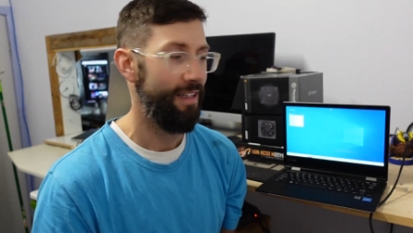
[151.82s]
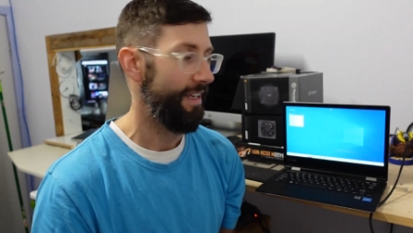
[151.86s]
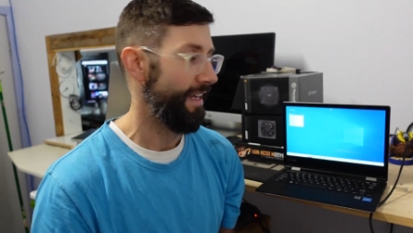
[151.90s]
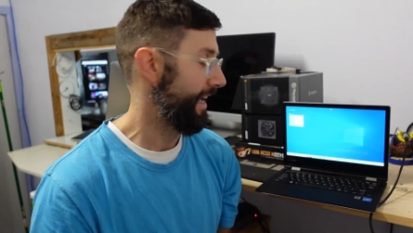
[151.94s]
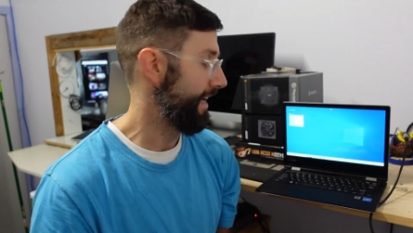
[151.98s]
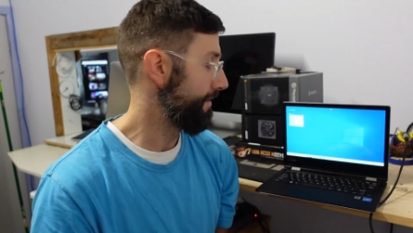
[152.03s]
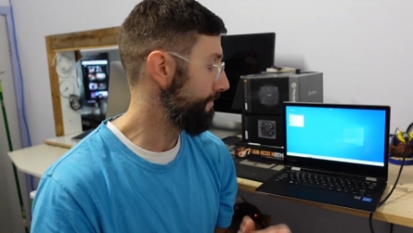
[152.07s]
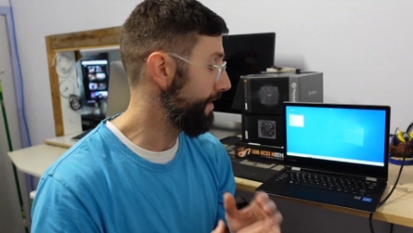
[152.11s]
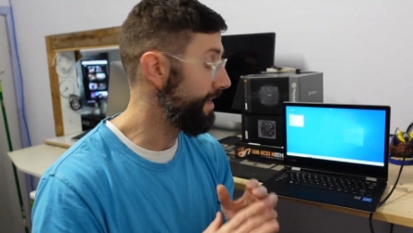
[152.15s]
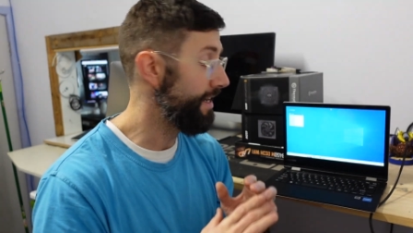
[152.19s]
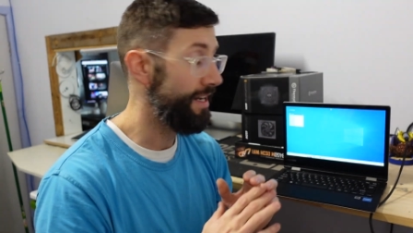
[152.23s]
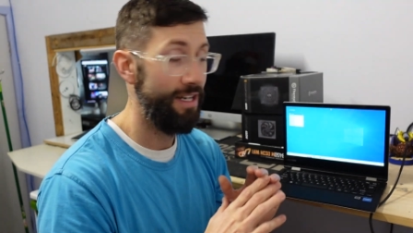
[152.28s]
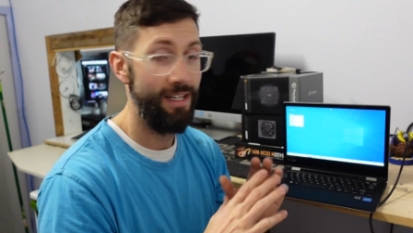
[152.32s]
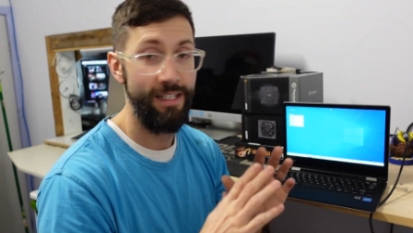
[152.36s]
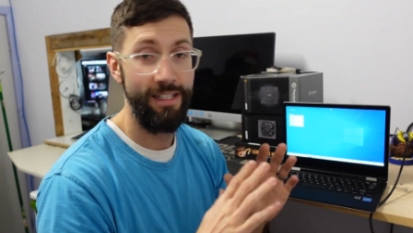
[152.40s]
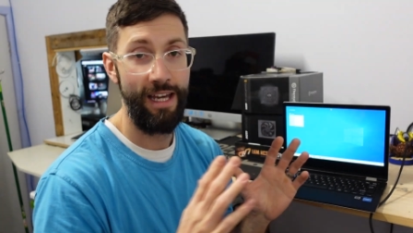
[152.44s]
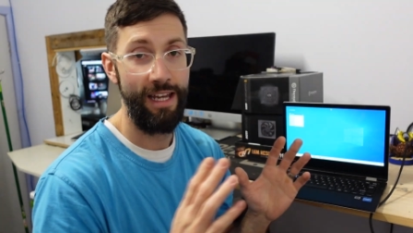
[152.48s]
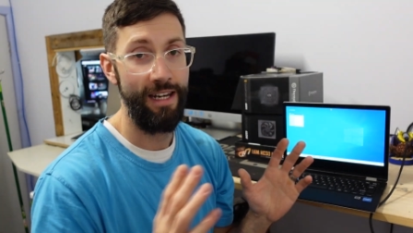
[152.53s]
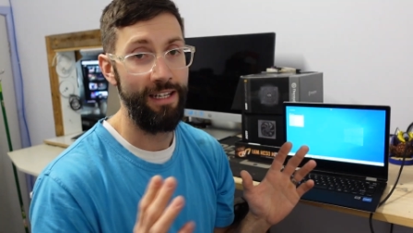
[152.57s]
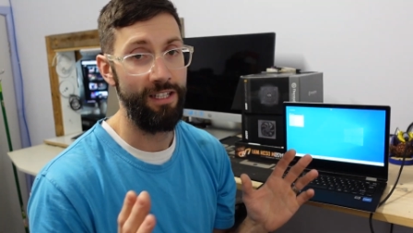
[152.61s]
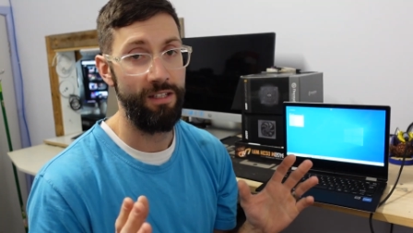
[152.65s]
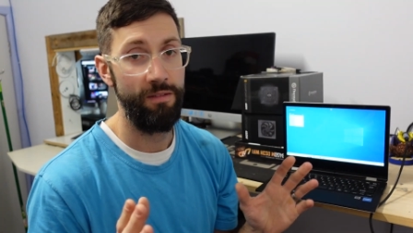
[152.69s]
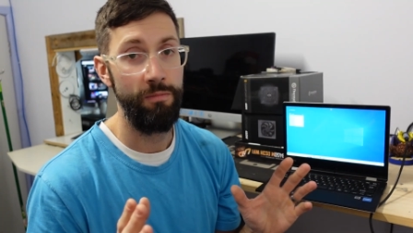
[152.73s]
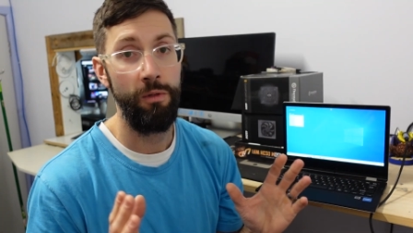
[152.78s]
And Medion just
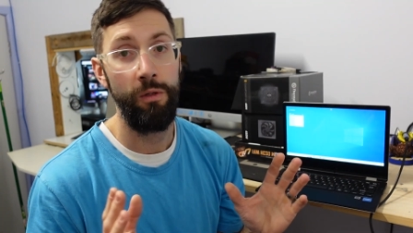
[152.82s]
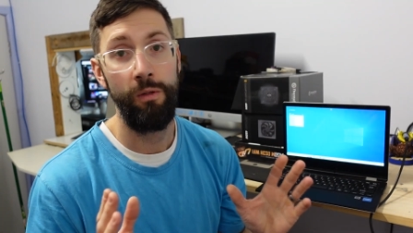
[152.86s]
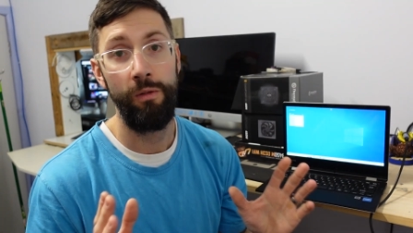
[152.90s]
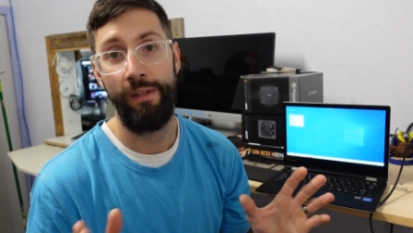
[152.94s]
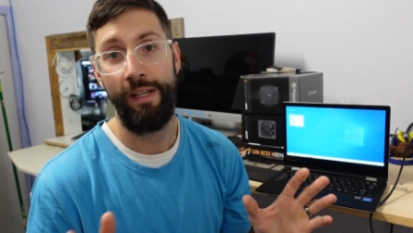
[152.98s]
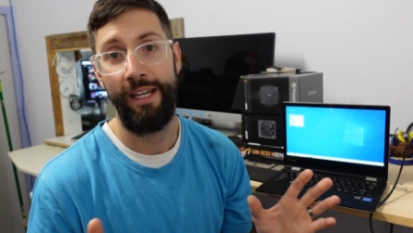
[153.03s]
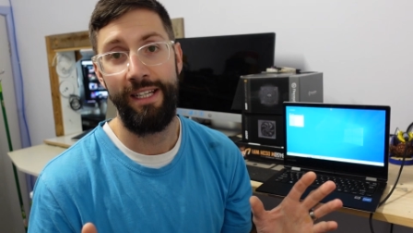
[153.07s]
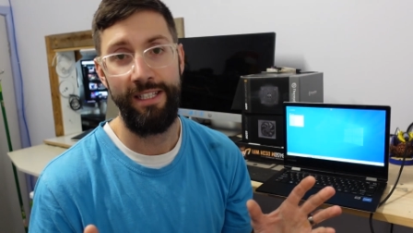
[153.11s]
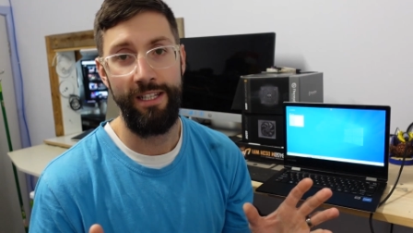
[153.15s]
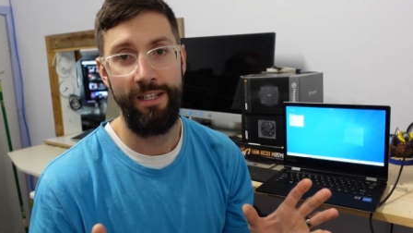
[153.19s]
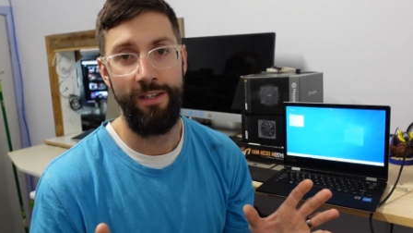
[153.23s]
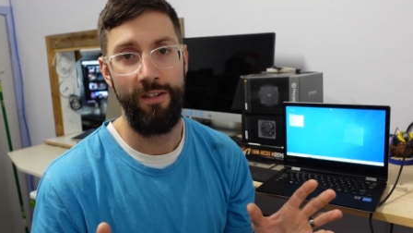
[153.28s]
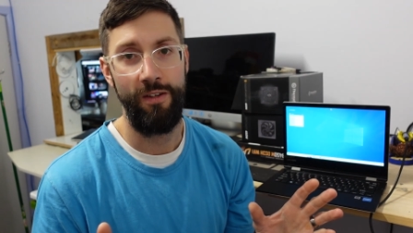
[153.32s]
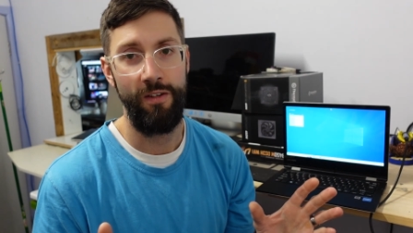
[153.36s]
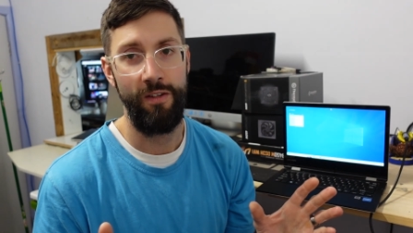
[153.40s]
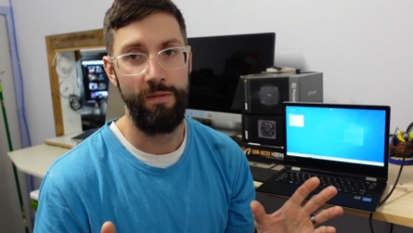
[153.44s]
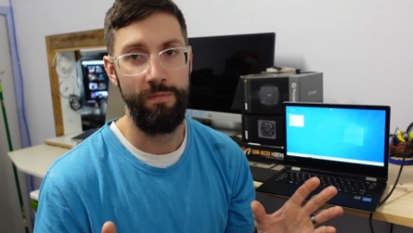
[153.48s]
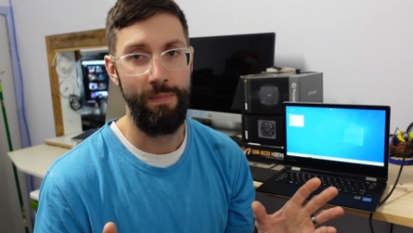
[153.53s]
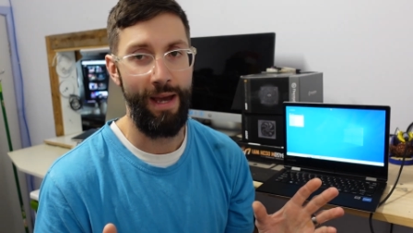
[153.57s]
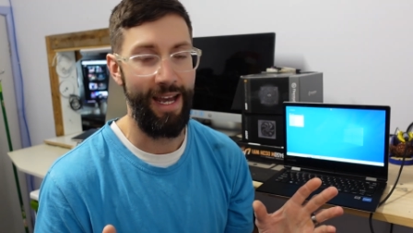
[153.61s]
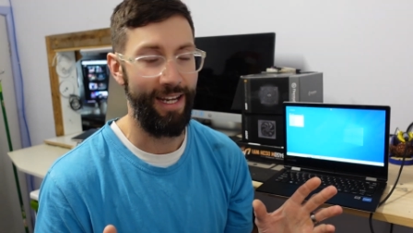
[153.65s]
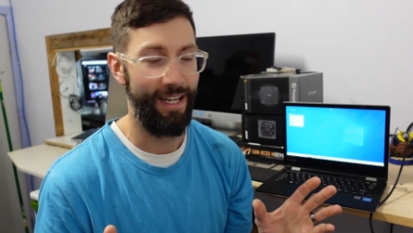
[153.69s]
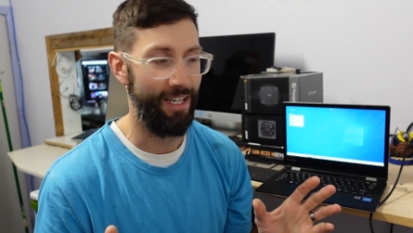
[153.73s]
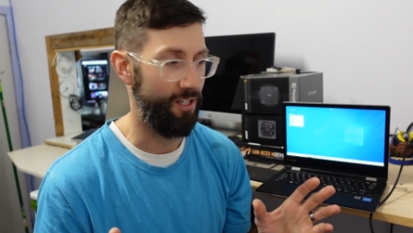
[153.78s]
had a small, easy to use
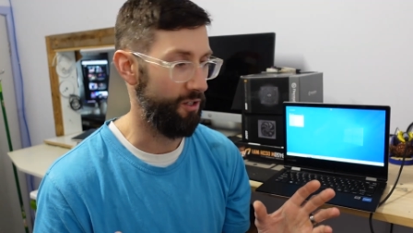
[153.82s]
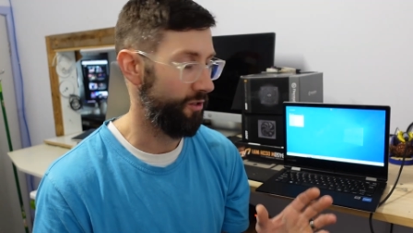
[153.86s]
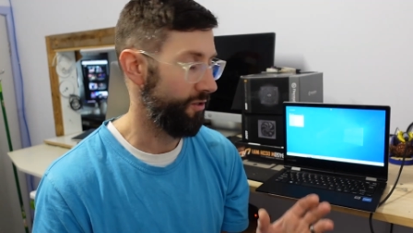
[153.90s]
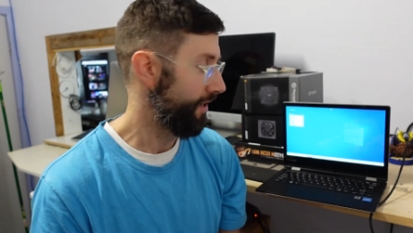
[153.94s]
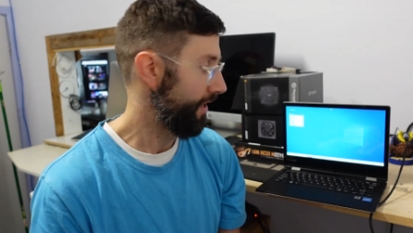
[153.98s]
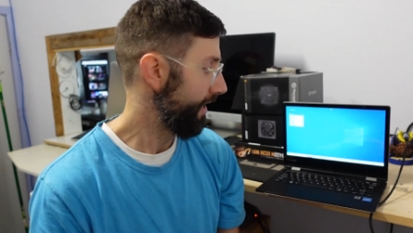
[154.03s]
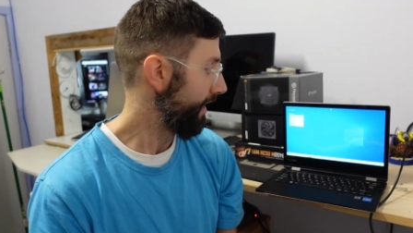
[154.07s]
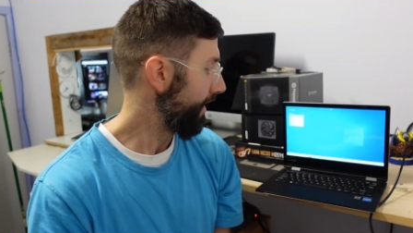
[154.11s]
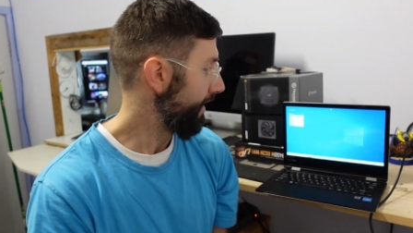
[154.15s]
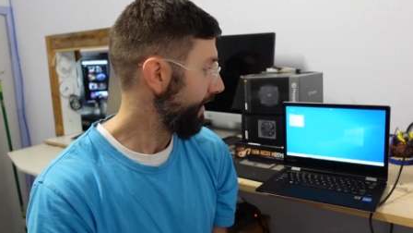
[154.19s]
package.